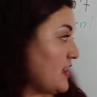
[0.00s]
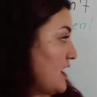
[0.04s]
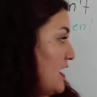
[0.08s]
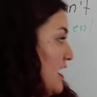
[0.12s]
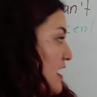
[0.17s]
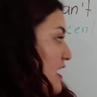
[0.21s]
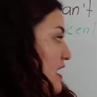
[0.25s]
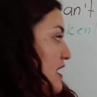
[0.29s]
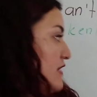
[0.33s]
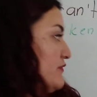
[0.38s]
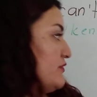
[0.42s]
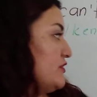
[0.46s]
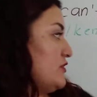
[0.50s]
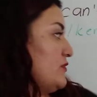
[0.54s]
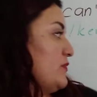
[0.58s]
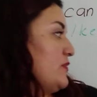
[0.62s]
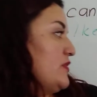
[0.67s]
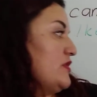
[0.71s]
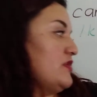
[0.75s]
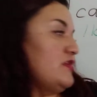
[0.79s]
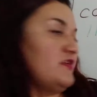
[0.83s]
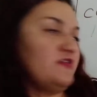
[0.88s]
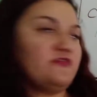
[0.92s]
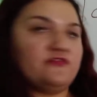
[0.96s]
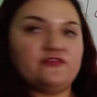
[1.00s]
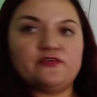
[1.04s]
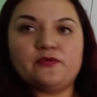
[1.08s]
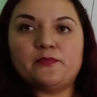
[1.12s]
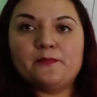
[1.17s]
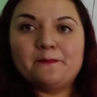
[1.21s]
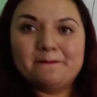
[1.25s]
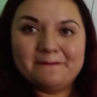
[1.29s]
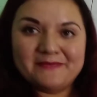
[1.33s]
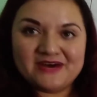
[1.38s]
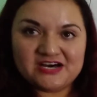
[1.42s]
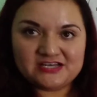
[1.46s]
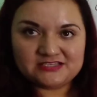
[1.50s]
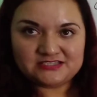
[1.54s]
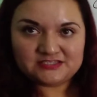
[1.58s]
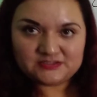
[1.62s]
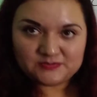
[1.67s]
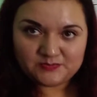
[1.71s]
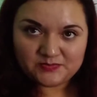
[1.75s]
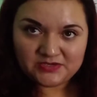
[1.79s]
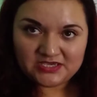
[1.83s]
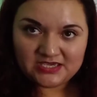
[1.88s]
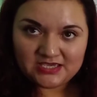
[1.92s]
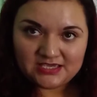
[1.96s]
our verb must
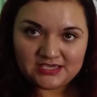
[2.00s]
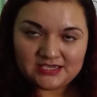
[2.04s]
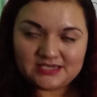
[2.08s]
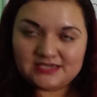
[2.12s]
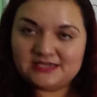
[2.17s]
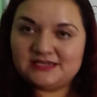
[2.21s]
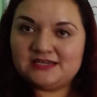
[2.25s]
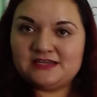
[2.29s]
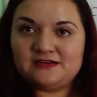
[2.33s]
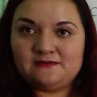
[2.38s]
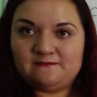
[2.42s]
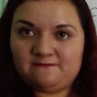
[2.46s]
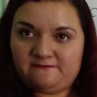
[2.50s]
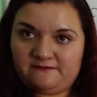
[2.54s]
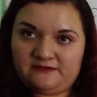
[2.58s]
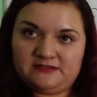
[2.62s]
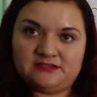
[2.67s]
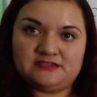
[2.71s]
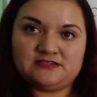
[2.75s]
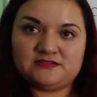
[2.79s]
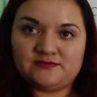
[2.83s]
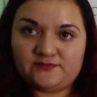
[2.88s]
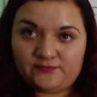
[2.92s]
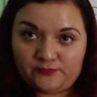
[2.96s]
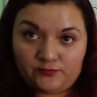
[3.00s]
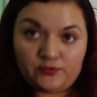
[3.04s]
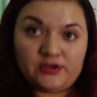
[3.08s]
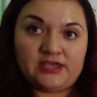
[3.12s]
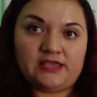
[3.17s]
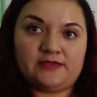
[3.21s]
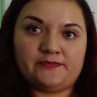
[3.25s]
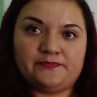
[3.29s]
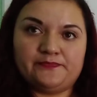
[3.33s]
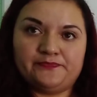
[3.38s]
be in an infinitive way.